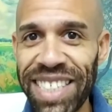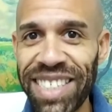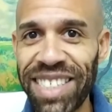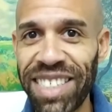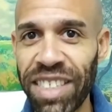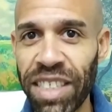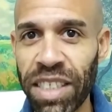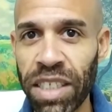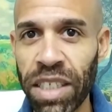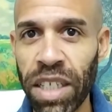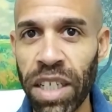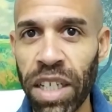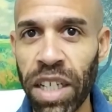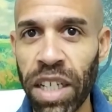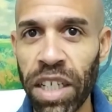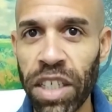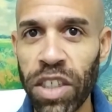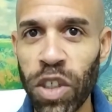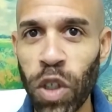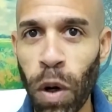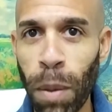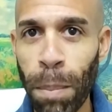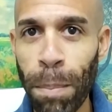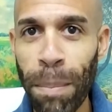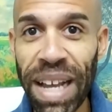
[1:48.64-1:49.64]
this,
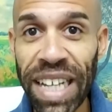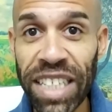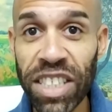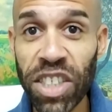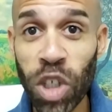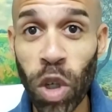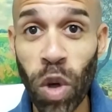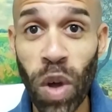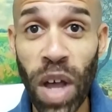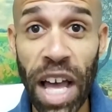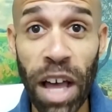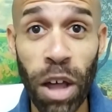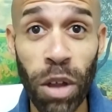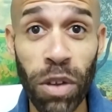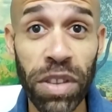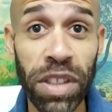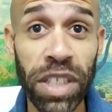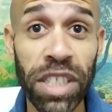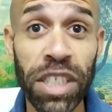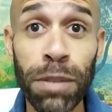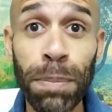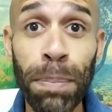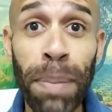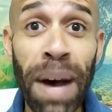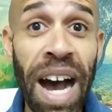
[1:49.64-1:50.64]
your mental
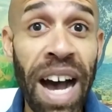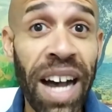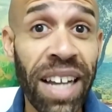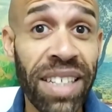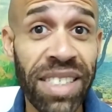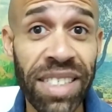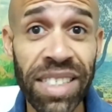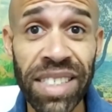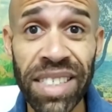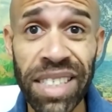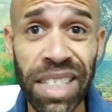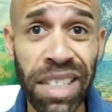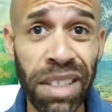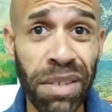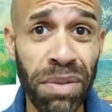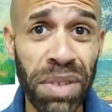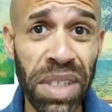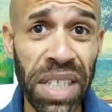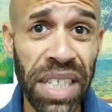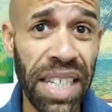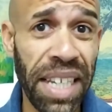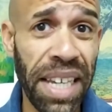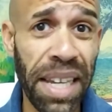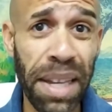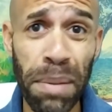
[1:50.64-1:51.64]
health is
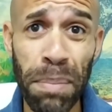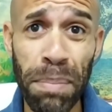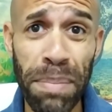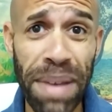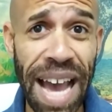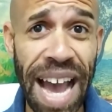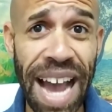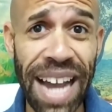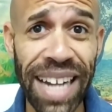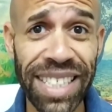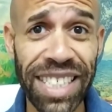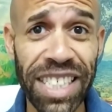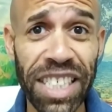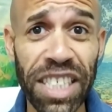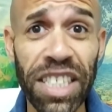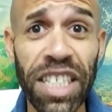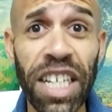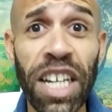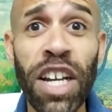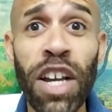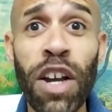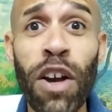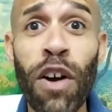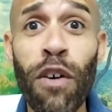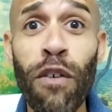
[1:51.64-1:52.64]
positively
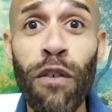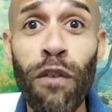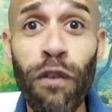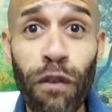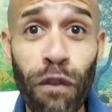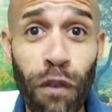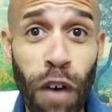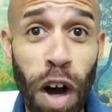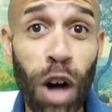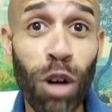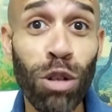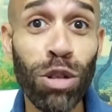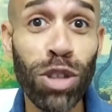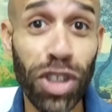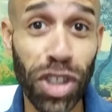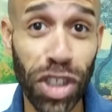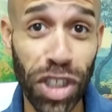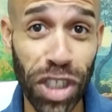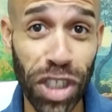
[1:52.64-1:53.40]
impacted, faux